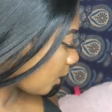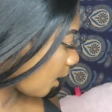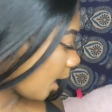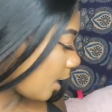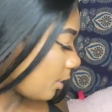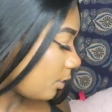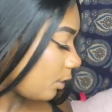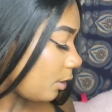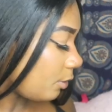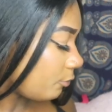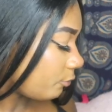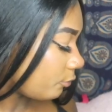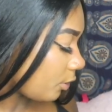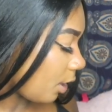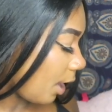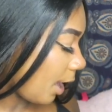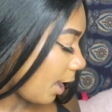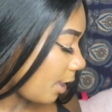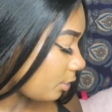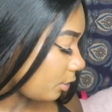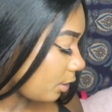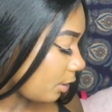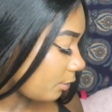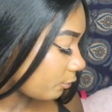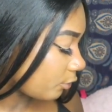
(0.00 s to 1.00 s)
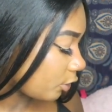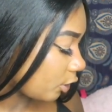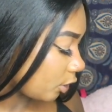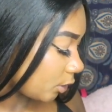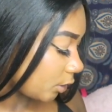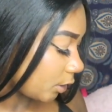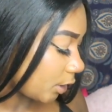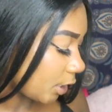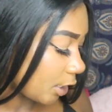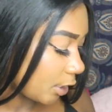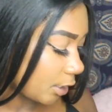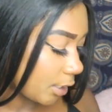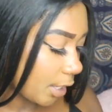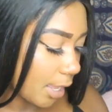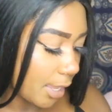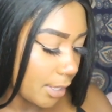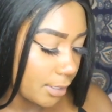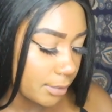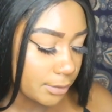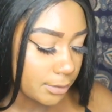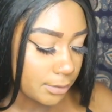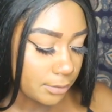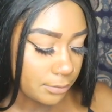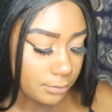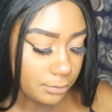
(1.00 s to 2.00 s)
I love curly hair,
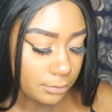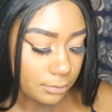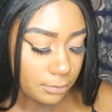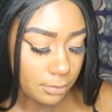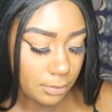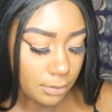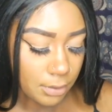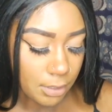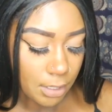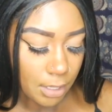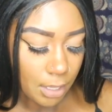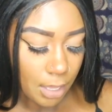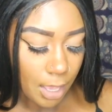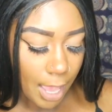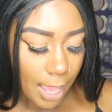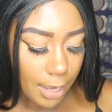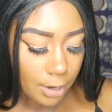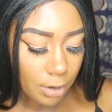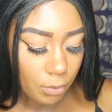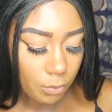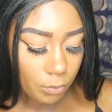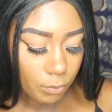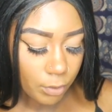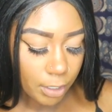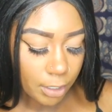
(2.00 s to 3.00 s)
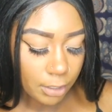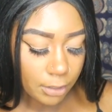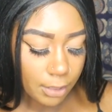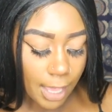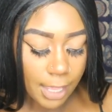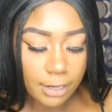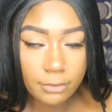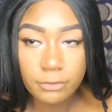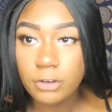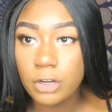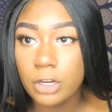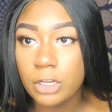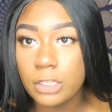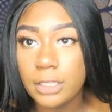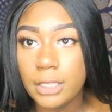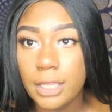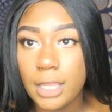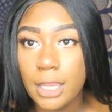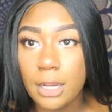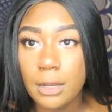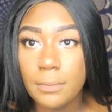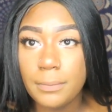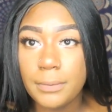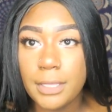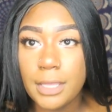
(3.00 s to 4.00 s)
guys. I don't wear a lot of curly
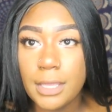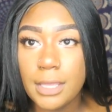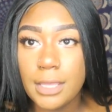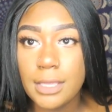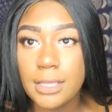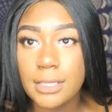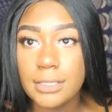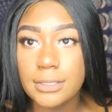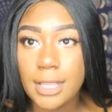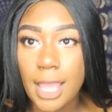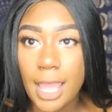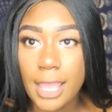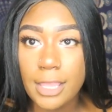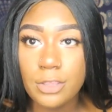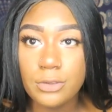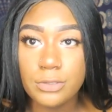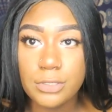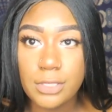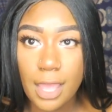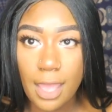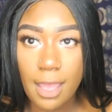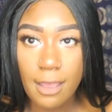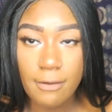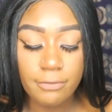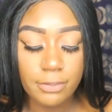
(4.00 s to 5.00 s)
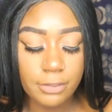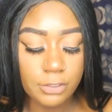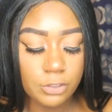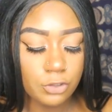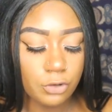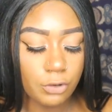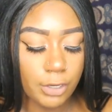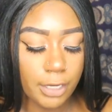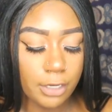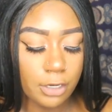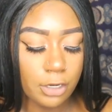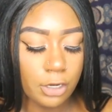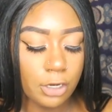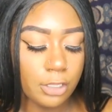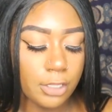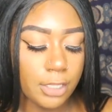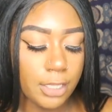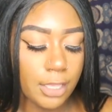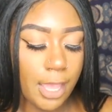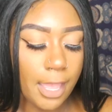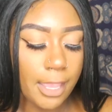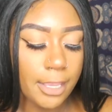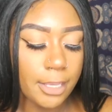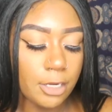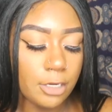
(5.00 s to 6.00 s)
hair because I used to have this great
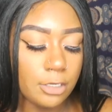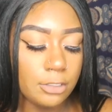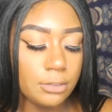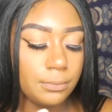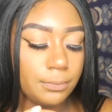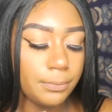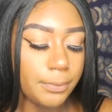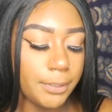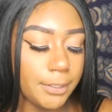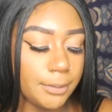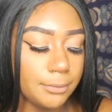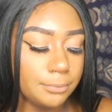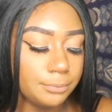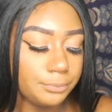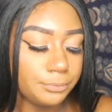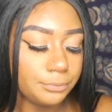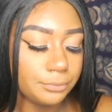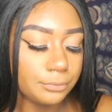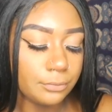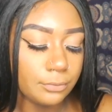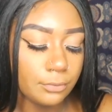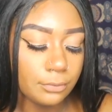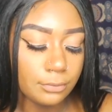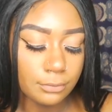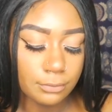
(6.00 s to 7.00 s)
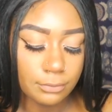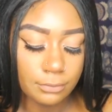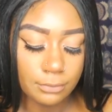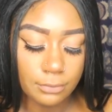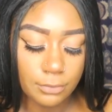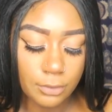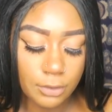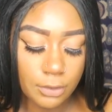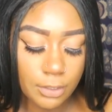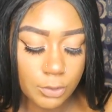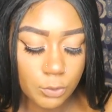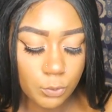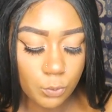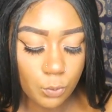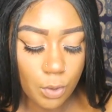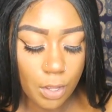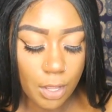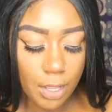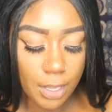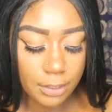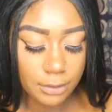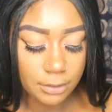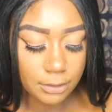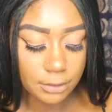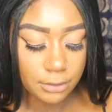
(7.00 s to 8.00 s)
curling iron, but this
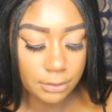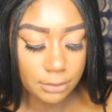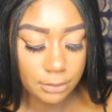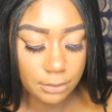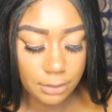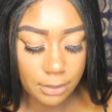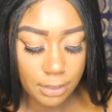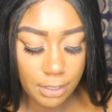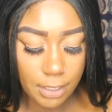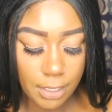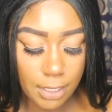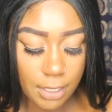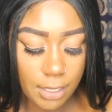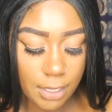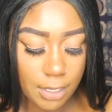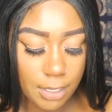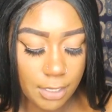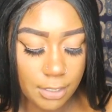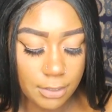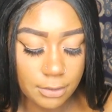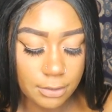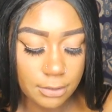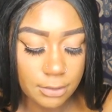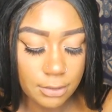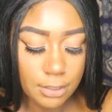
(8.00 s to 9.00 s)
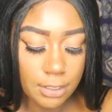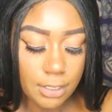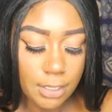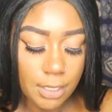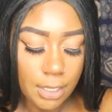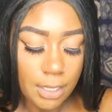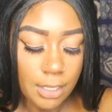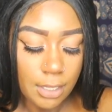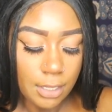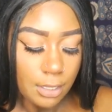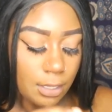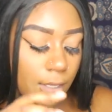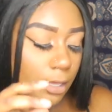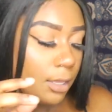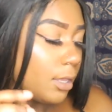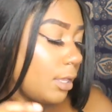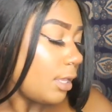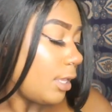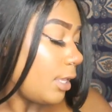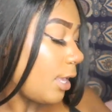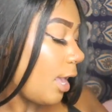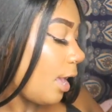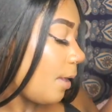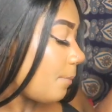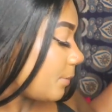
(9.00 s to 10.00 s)
wand, and
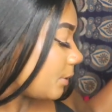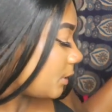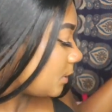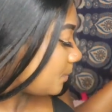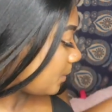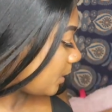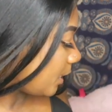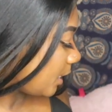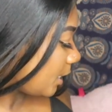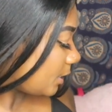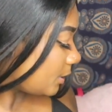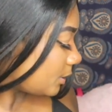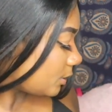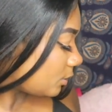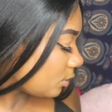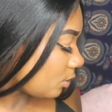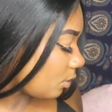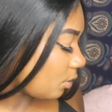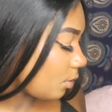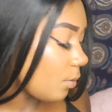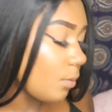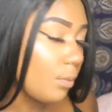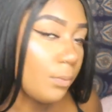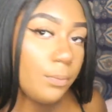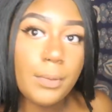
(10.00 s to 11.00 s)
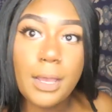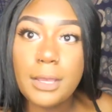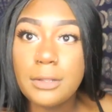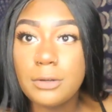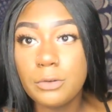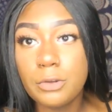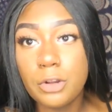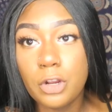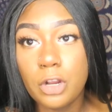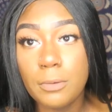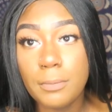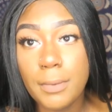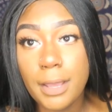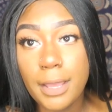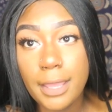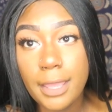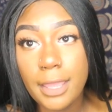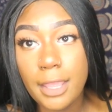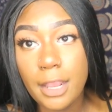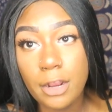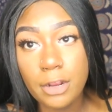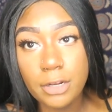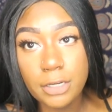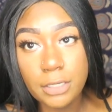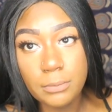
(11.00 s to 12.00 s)
it got misplaced, so I don't curl my
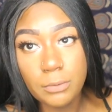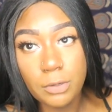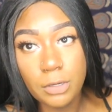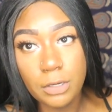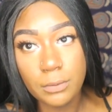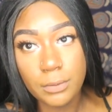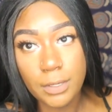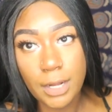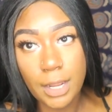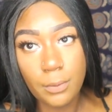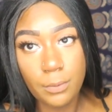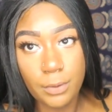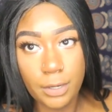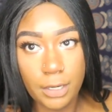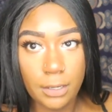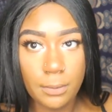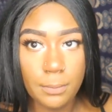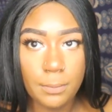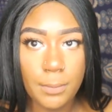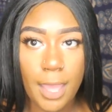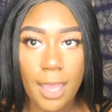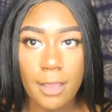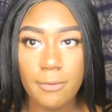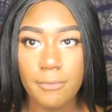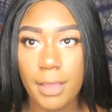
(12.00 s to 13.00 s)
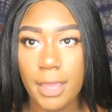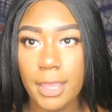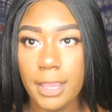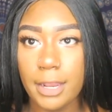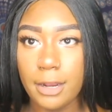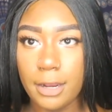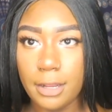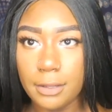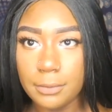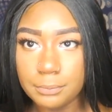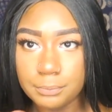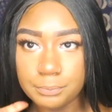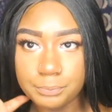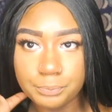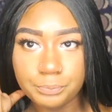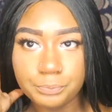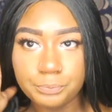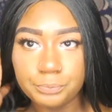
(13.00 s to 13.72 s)
hair anymore when I wear, have my hair out.